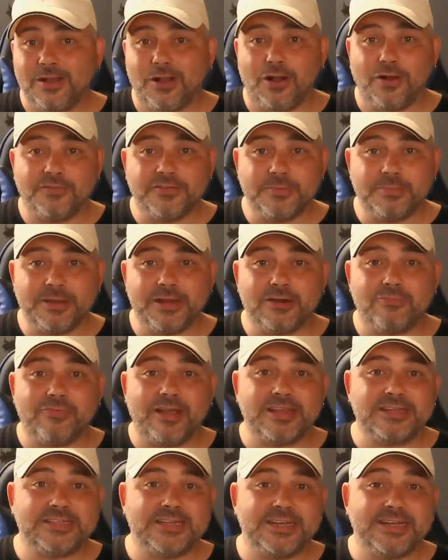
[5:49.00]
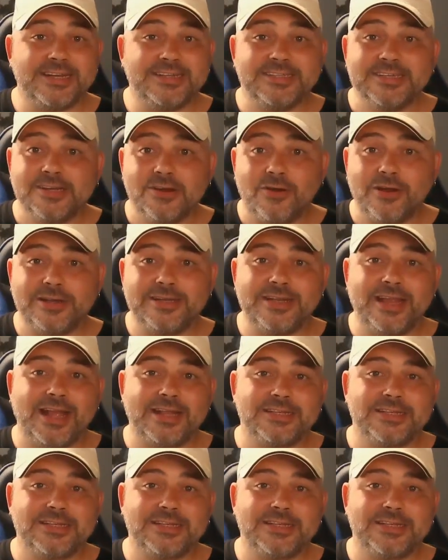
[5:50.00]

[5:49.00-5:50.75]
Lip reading: After being arrested, he denied the